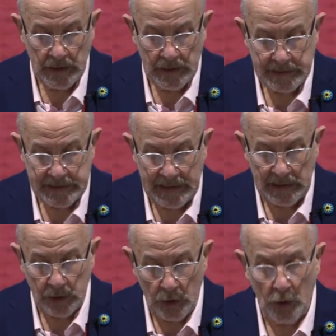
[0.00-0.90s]
as they're
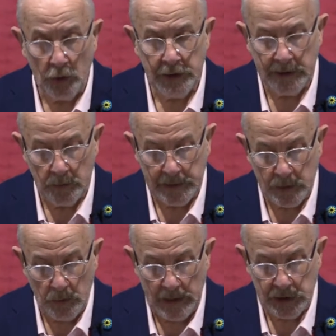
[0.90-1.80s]
loaded with
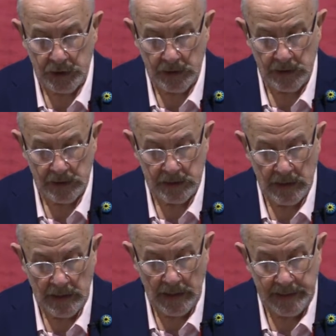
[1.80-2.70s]
questions,
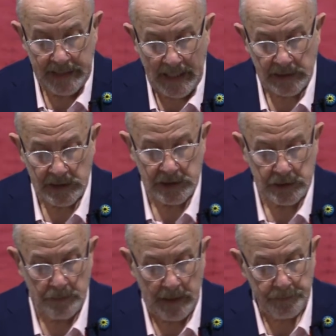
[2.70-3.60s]
and the
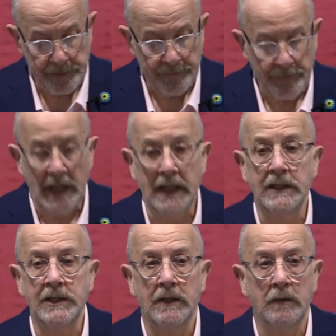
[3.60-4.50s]
answers may
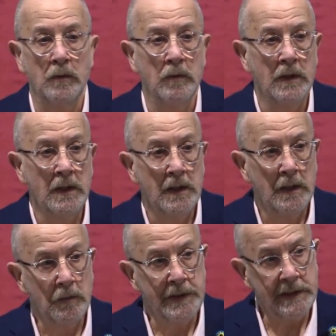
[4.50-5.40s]
provide you
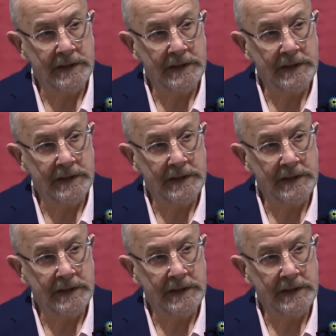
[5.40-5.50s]
with a